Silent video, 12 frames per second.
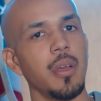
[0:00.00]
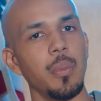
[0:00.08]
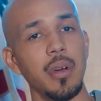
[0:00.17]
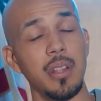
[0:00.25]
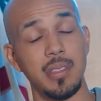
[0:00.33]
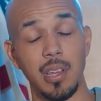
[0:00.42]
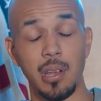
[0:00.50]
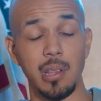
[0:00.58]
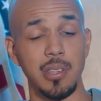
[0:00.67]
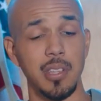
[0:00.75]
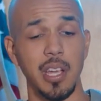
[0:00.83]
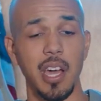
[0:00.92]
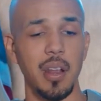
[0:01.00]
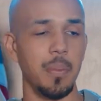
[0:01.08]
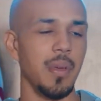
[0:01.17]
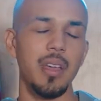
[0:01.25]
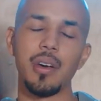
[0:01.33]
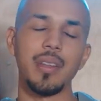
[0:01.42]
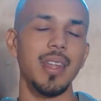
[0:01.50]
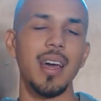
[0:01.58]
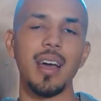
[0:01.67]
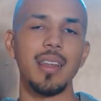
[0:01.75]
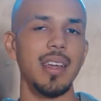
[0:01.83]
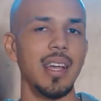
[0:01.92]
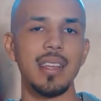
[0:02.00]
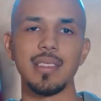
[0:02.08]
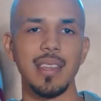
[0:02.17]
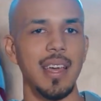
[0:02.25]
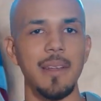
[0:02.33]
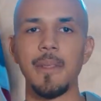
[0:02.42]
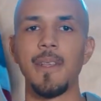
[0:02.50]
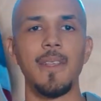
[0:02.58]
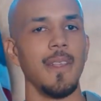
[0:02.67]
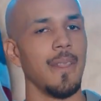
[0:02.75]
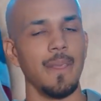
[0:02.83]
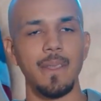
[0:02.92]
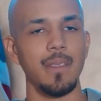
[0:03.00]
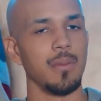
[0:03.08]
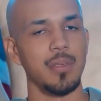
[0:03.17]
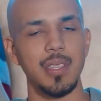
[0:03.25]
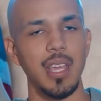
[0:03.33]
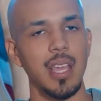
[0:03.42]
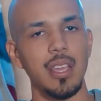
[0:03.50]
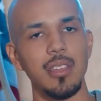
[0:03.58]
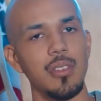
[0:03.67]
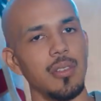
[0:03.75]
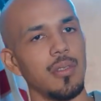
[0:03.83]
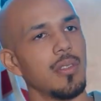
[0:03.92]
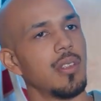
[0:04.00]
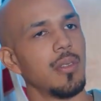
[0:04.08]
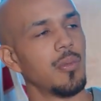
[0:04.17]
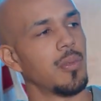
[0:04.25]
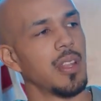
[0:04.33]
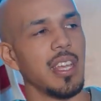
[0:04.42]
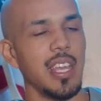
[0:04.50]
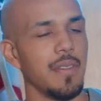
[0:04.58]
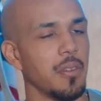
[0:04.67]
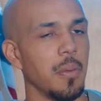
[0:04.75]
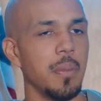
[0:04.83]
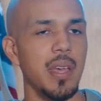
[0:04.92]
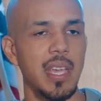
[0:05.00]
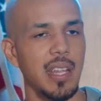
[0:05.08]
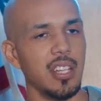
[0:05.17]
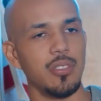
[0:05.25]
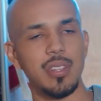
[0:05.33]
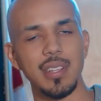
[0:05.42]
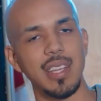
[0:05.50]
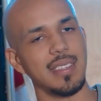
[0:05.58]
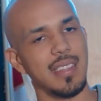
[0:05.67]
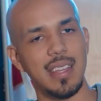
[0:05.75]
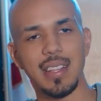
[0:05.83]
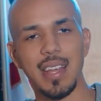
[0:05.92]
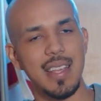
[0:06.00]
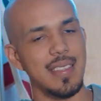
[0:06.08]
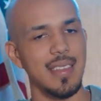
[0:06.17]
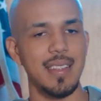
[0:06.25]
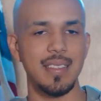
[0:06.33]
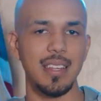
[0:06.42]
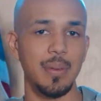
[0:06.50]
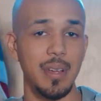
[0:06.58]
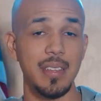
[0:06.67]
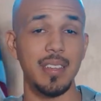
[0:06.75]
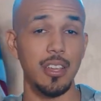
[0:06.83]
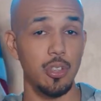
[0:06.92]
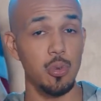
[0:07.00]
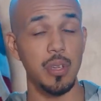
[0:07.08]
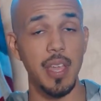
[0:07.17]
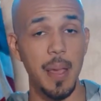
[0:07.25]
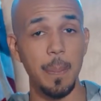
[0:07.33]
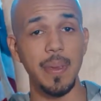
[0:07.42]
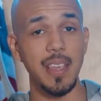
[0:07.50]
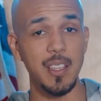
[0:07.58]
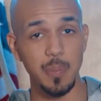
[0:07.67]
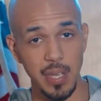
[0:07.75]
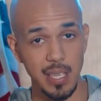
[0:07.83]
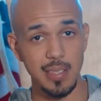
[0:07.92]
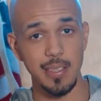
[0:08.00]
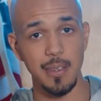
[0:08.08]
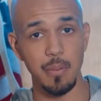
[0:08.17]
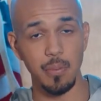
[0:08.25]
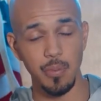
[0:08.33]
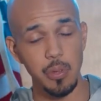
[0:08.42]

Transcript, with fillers: But it's like, at least I got $1 million. Nah, nigga, it's like, you know what I'm saying? They give you $1 million and treat you like second-class citizen. I'm here to tell you, you can be as big as them.